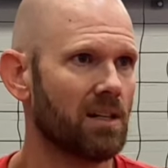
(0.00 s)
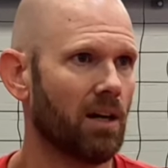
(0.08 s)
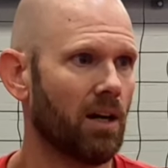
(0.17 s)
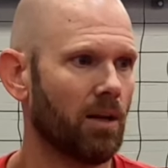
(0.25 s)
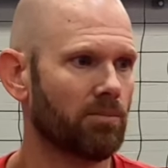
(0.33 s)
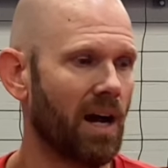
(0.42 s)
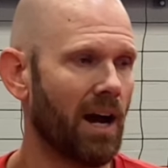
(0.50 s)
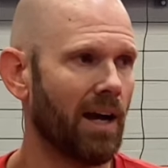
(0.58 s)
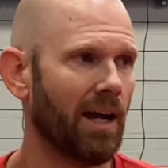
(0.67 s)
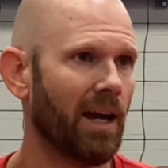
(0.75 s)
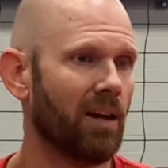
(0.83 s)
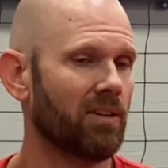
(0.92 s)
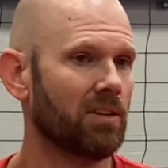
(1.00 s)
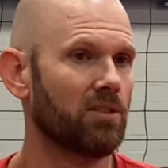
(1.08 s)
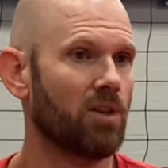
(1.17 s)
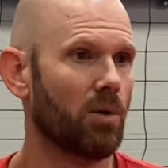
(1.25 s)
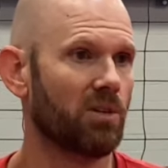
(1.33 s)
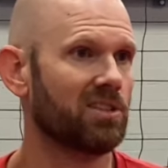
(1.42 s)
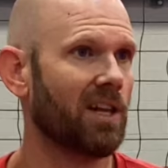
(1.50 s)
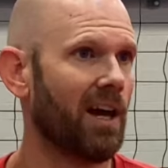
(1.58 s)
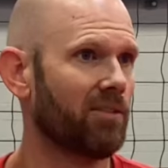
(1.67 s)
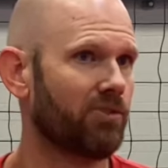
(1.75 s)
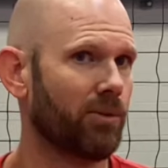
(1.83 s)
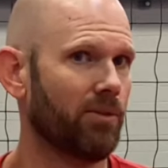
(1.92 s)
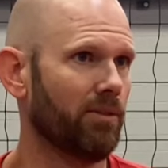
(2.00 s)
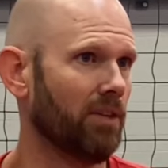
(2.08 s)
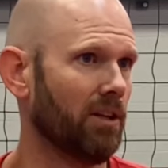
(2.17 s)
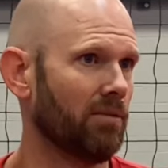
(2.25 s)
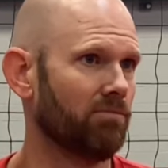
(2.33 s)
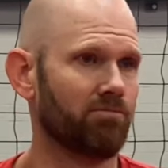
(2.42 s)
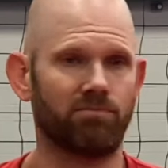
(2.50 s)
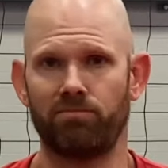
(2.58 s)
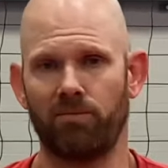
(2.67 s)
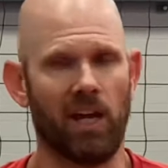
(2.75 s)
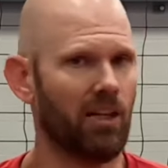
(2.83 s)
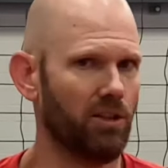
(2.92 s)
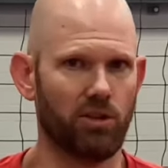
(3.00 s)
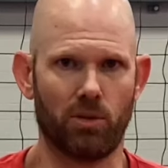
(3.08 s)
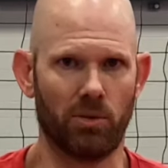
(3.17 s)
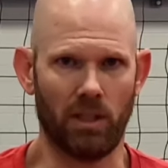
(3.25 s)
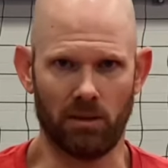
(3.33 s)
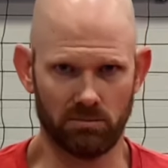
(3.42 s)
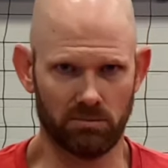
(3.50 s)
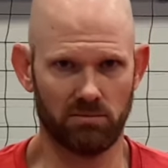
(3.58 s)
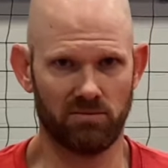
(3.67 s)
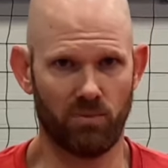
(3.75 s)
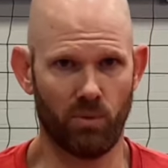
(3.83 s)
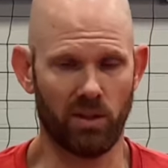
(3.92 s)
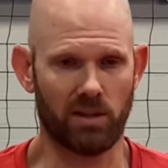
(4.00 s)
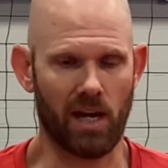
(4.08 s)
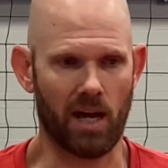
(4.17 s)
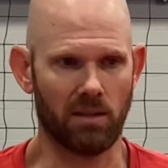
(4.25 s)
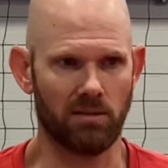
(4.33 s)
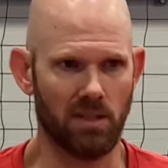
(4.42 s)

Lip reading: I haven't noticed that in any degree with that.